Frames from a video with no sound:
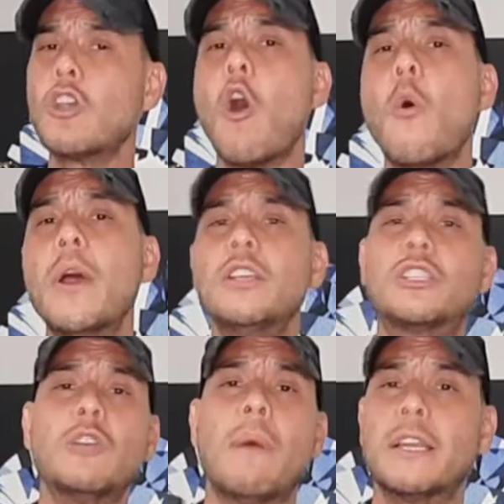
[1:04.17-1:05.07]
always,
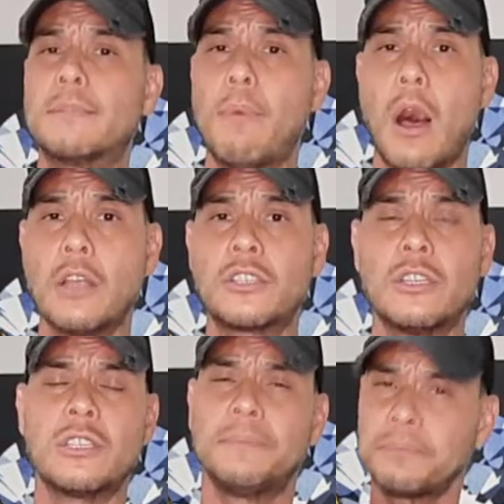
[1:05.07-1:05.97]
to my
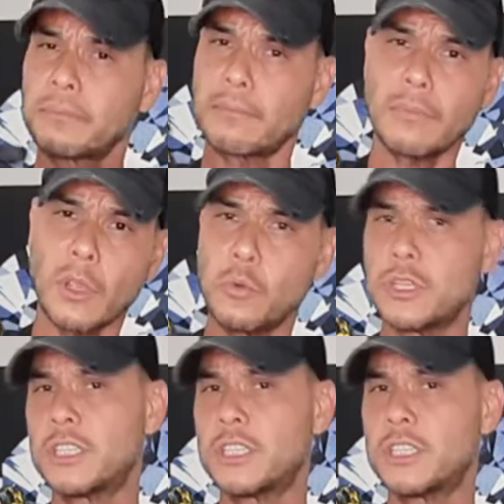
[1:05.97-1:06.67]
sponsors, which